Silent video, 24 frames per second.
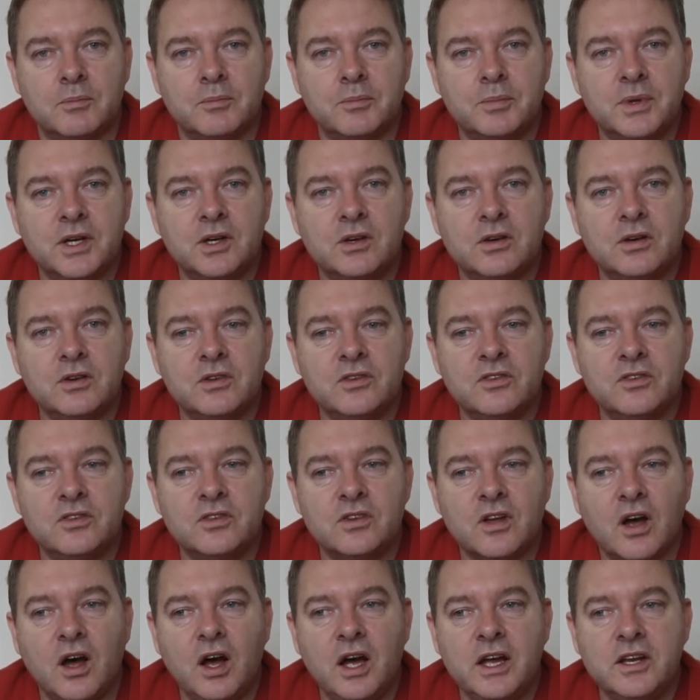
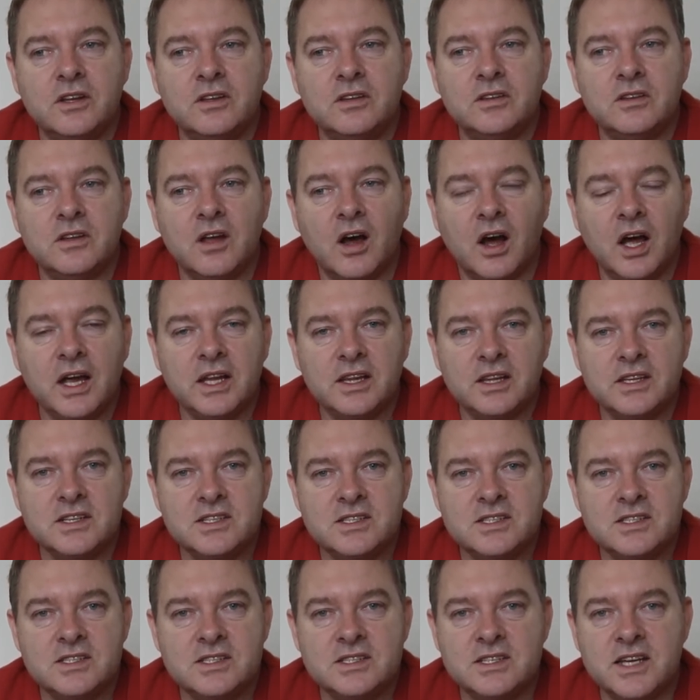because I
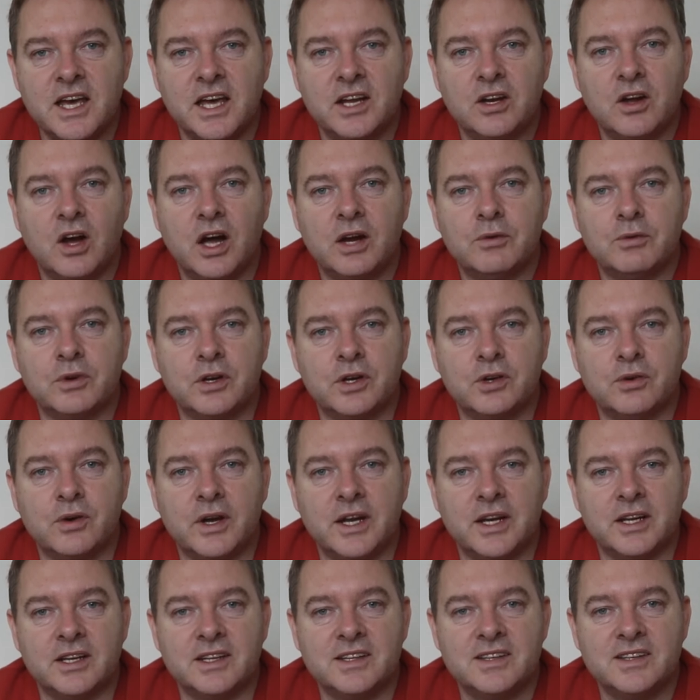listened and I
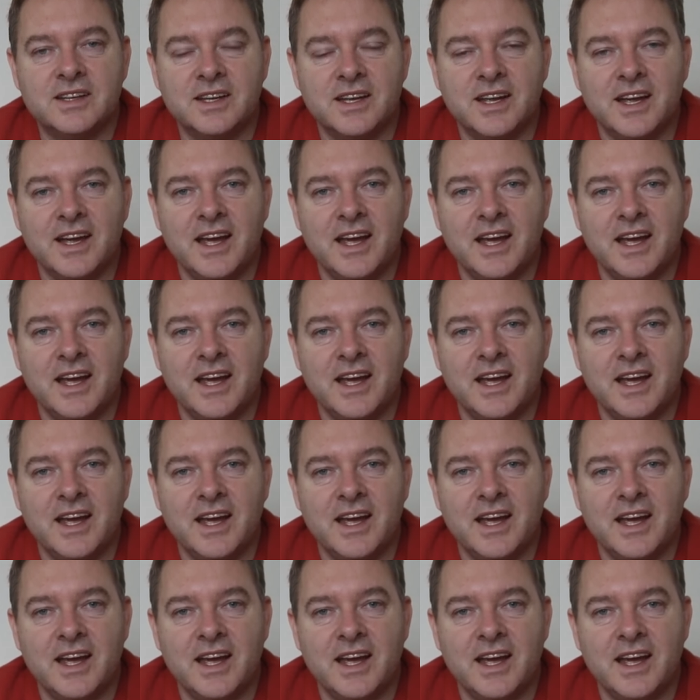regret it.